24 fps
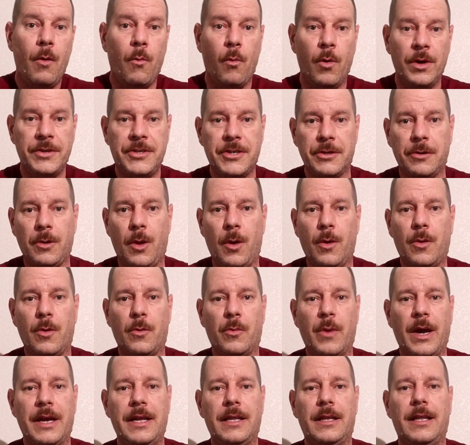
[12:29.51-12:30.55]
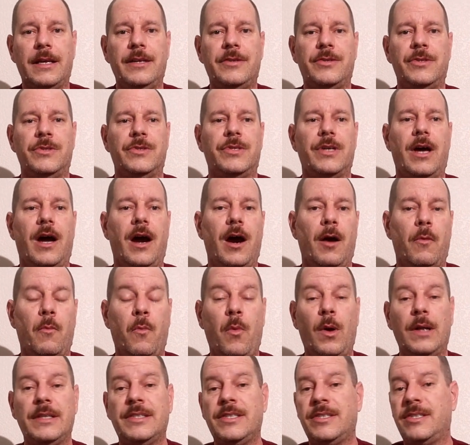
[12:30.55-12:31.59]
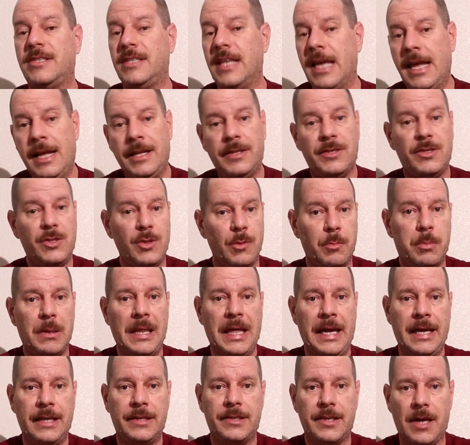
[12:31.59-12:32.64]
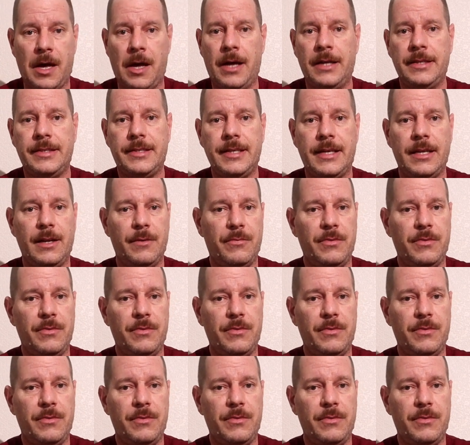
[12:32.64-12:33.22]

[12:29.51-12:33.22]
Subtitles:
what your local regulations are, what states you plan to hunt in,